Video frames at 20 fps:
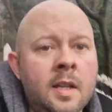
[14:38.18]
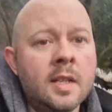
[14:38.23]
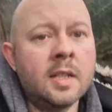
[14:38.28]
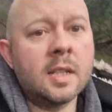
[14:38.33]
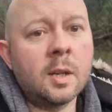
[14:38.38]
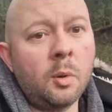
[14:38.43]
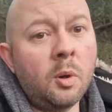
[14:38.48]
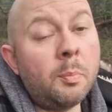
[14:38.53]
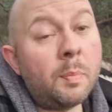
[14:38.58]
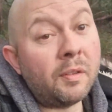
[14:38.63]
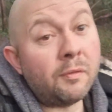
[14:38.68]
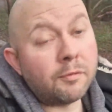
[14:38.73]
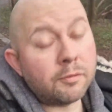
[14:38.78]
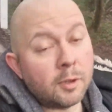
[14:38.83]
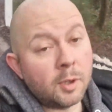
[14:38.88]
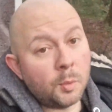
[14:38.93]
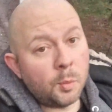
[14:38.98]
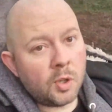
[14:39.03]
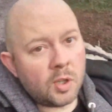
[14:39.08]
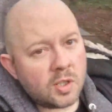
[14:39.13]
So we've been
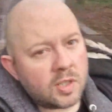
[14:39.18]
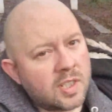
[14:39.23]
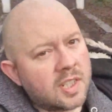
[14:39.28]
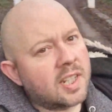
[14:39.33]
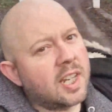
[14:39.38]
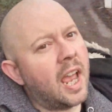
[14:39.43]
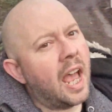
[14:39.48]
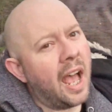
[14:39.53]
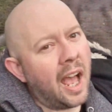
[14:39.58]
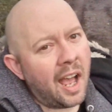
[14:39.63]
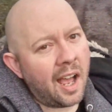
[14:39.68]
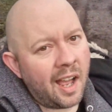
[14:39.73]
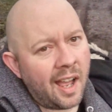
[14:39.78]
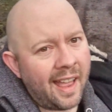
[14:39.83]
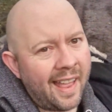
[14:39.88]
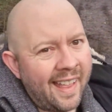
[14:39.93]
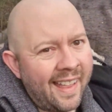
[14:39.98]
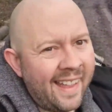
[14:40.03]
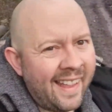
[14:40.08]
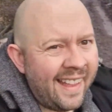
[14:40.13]
through the woods,
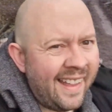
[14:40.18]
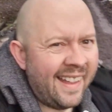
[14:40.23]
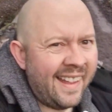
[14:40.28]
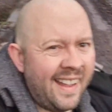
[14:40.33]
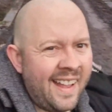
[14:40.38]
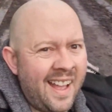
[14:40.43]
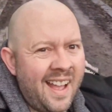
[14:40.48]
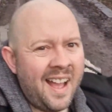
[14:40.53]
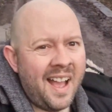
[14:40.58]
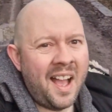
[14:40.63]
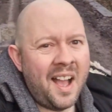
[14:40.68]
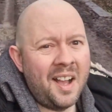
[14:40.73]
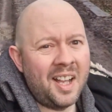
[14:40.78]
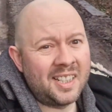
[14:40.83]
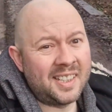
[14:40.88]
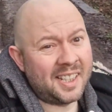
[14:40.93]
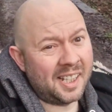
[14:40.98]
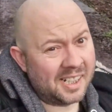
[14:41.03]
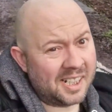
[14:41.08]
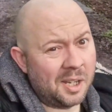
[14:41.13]

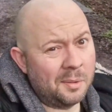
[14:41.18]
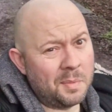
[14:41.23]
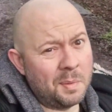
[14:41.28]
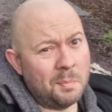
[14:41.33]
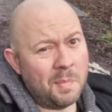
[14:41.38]
dug up the